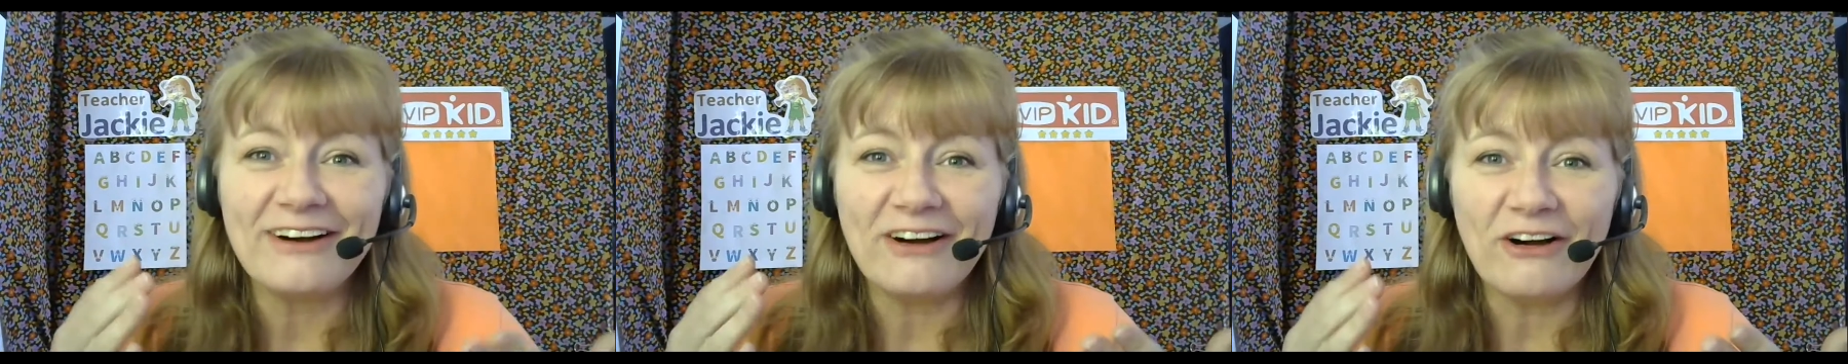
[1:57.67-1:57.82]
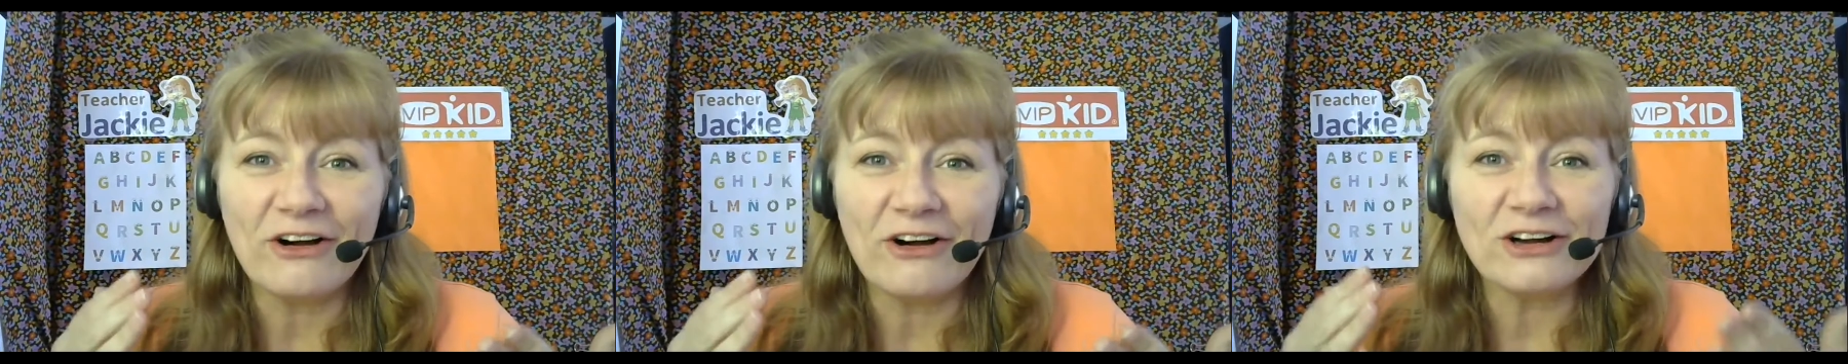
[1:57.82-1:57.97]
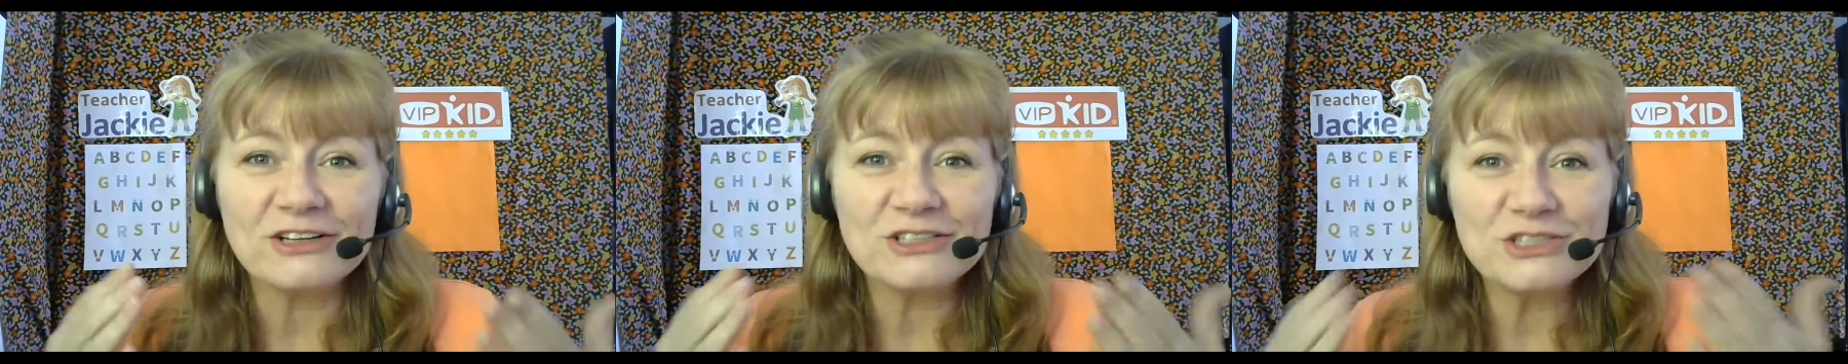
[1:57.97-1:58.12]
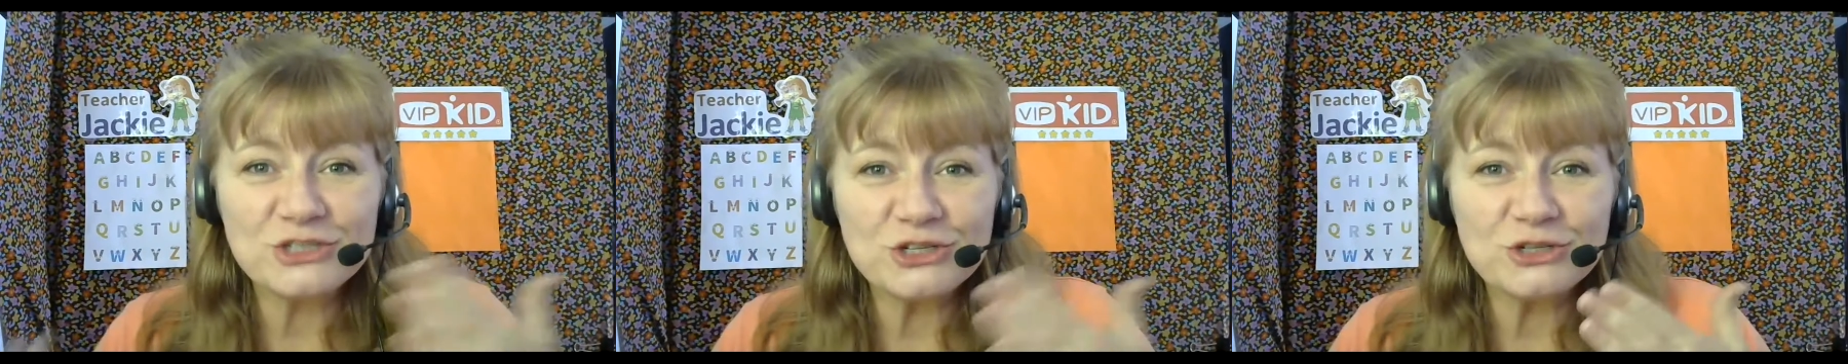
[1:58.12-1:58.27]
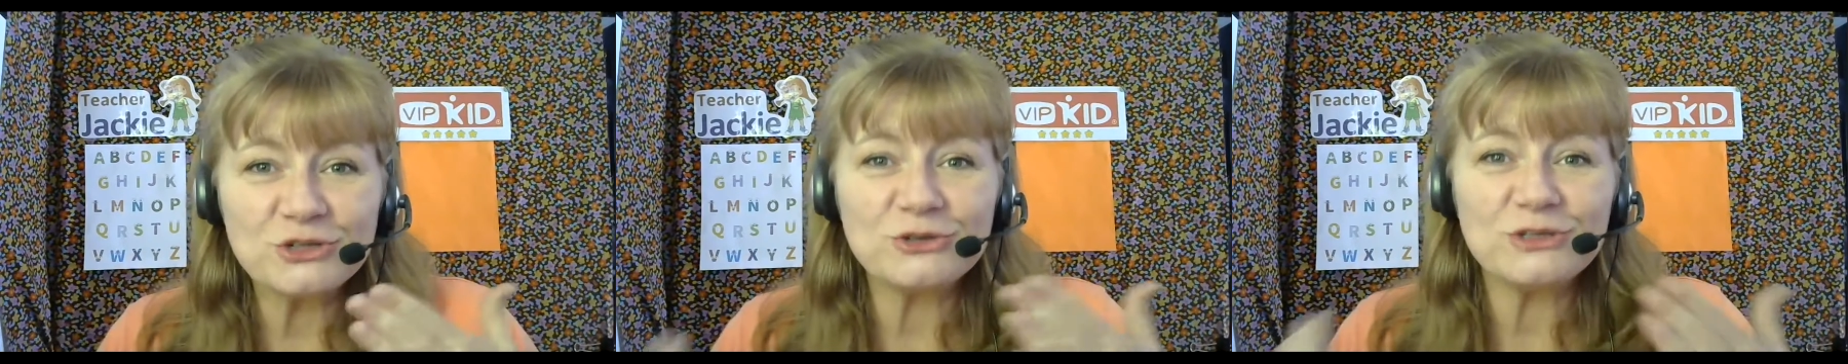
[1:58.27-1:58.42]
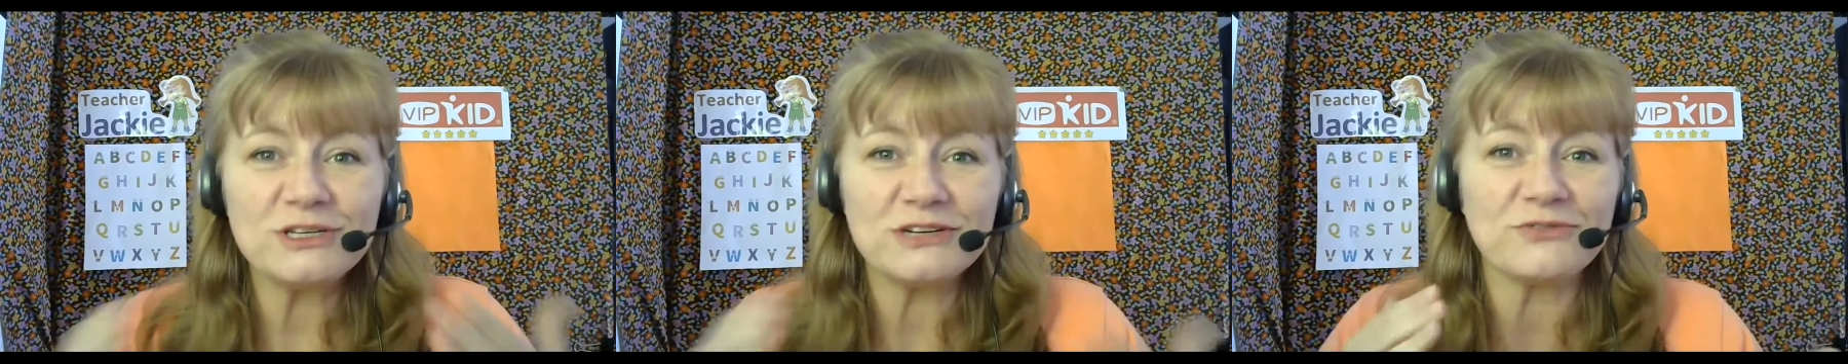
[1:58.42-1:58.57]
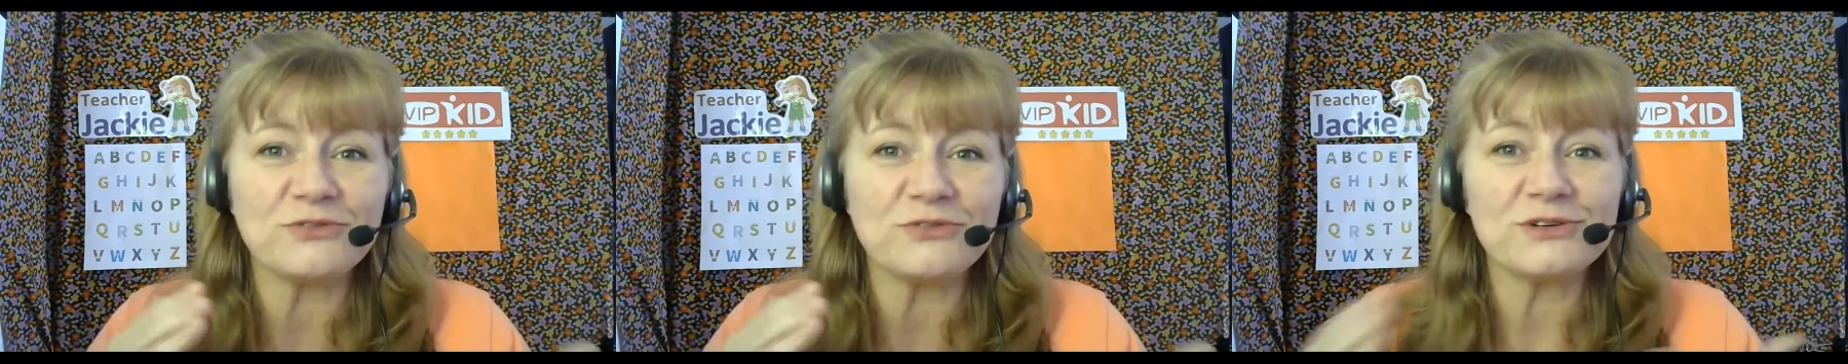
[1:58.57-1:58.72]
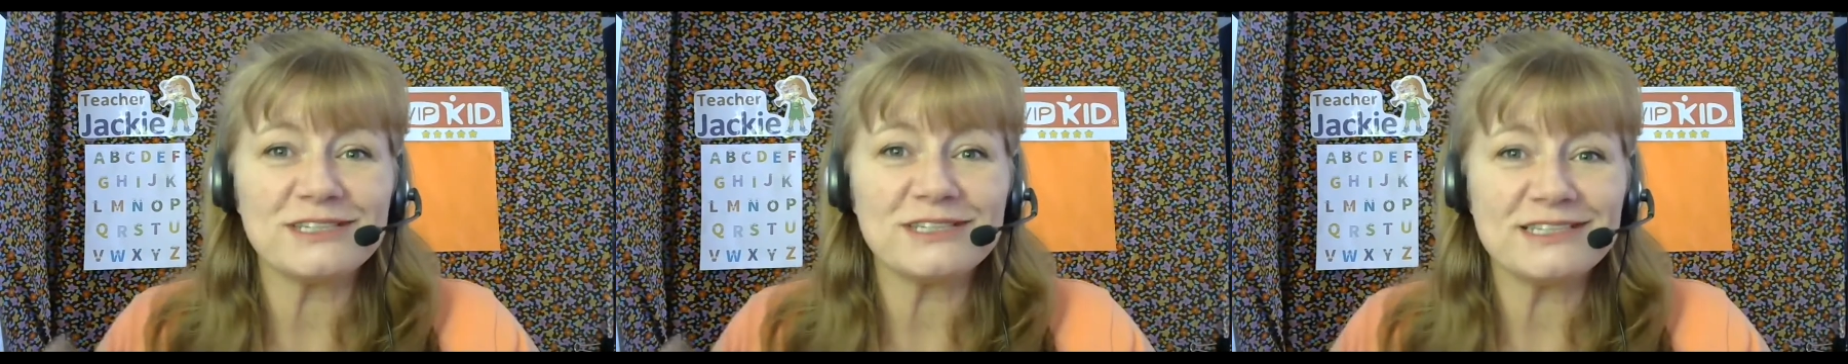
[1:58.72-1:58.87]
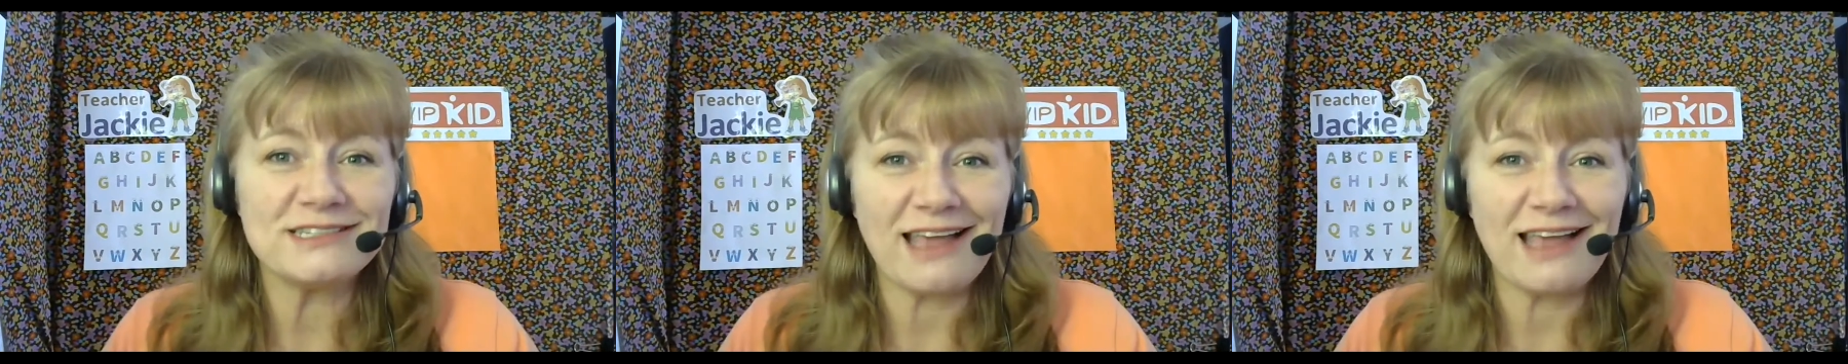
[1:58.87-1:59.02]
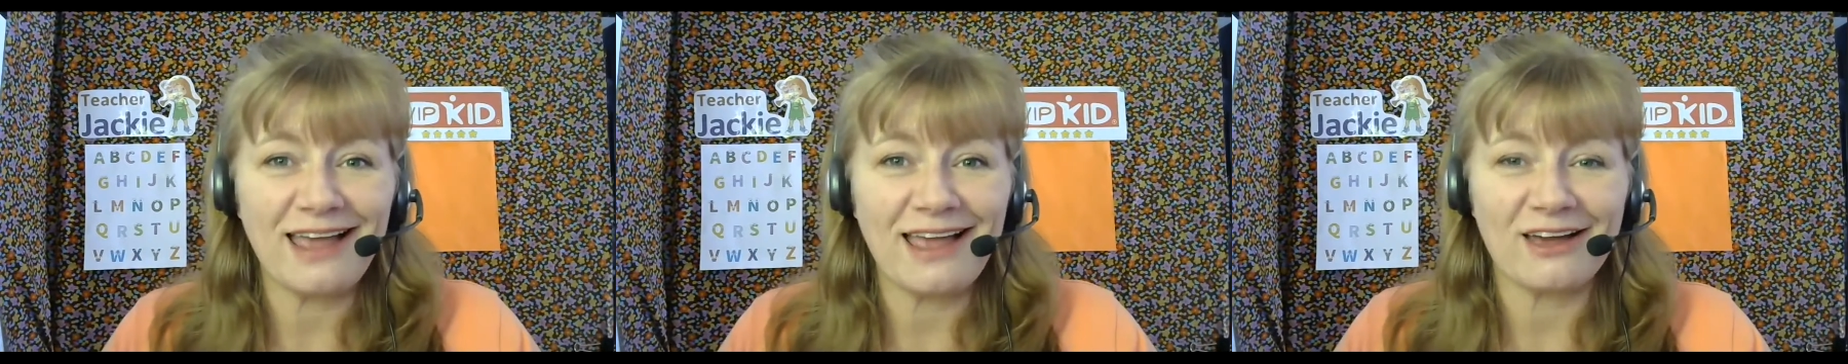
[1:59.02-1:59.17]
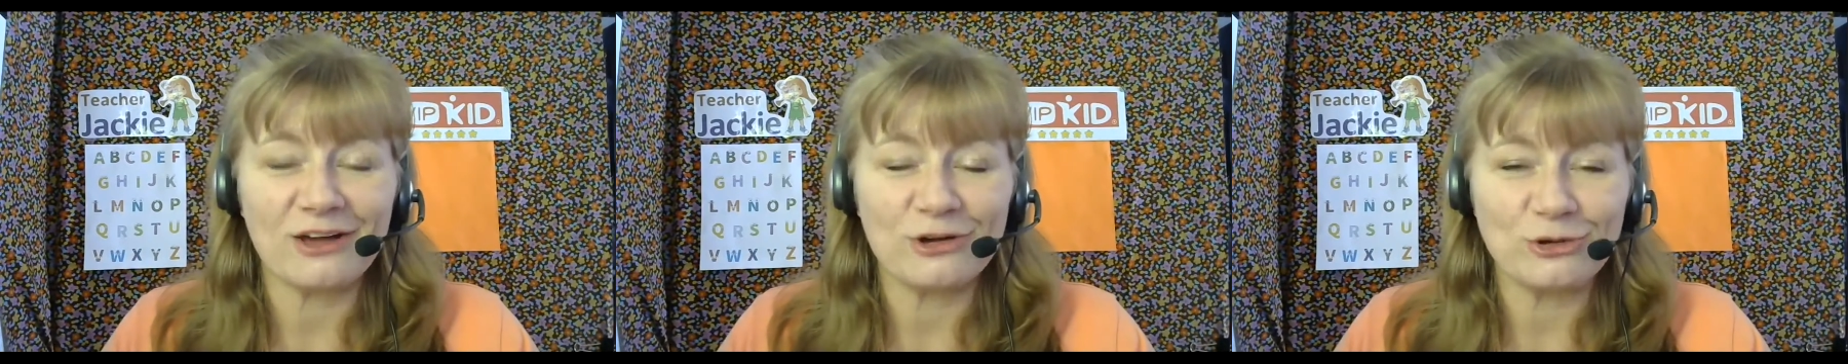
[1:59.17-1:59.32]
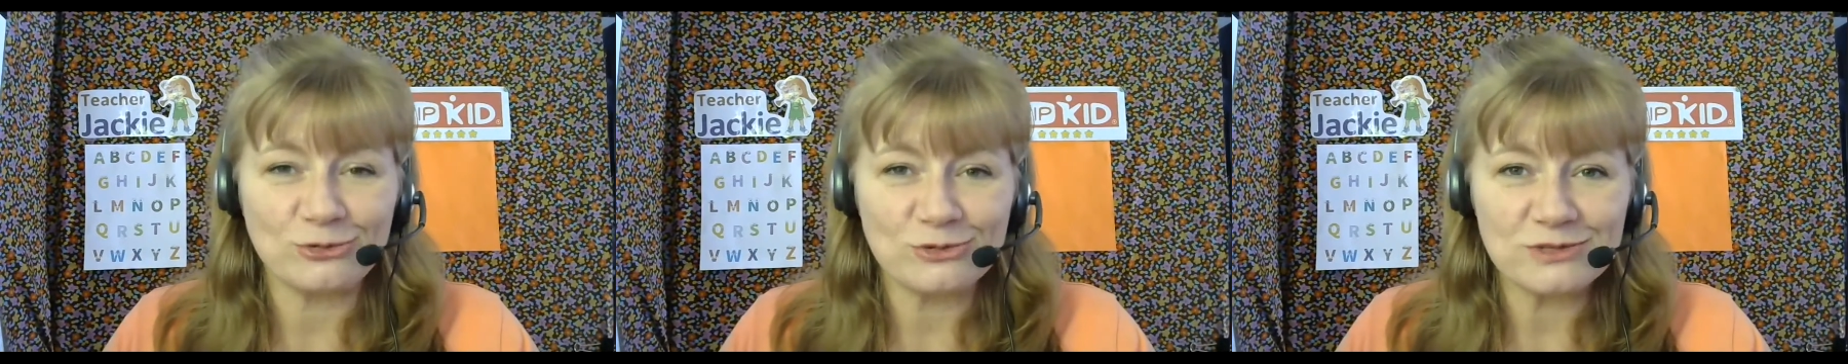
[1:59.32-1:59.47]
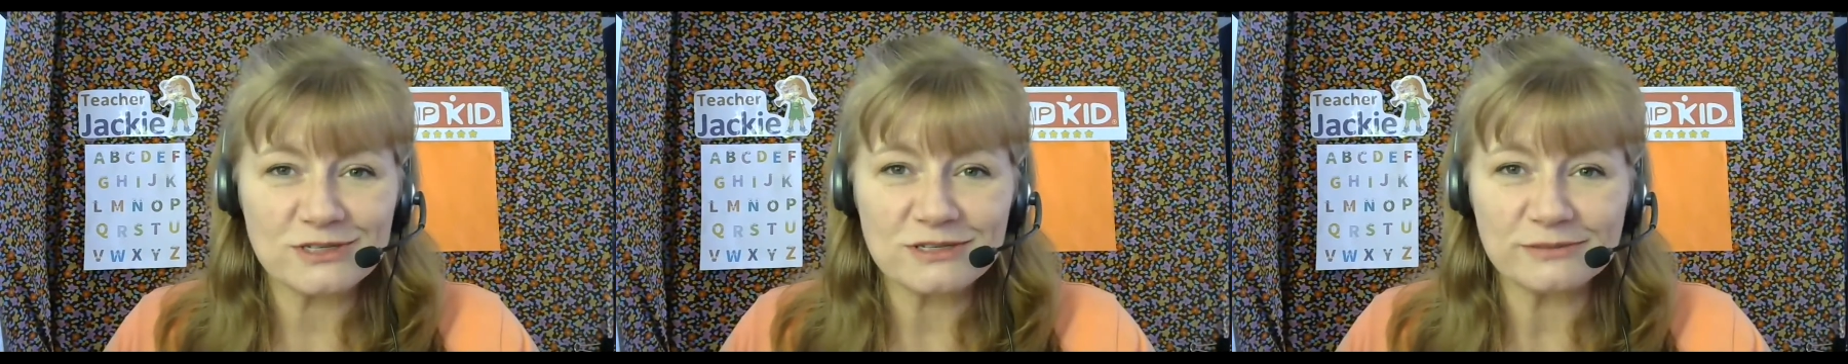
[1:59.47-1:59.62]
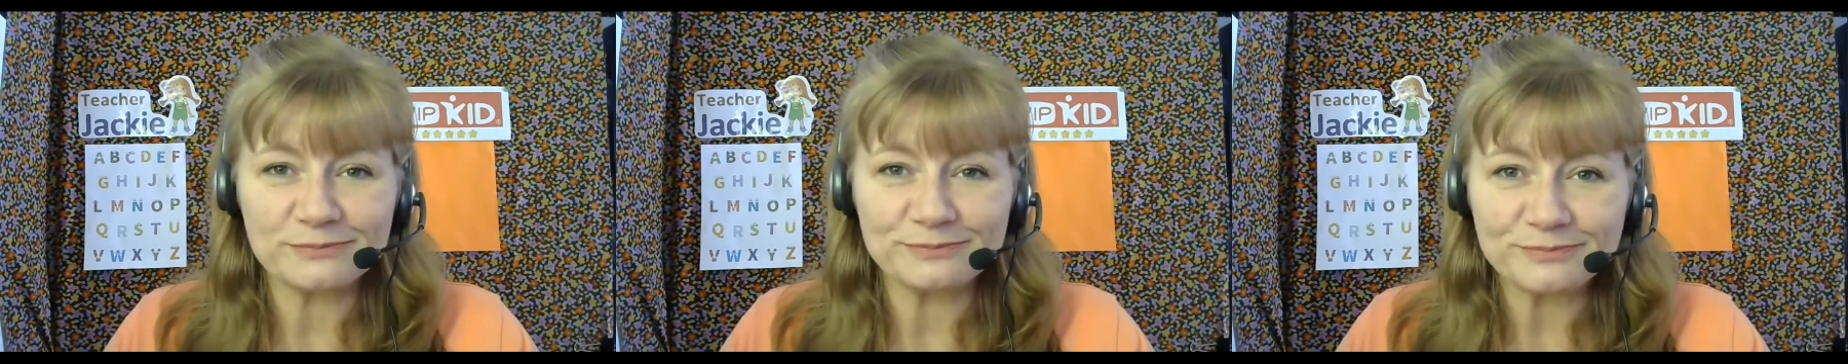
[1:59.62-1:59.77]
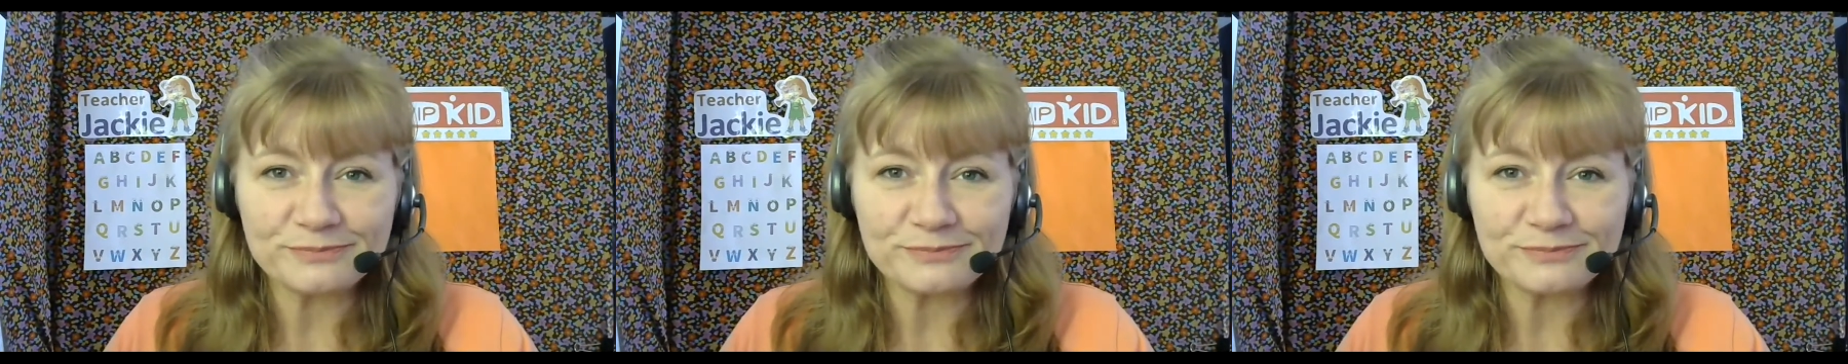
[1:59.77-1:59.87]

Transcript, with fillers: are two different sounds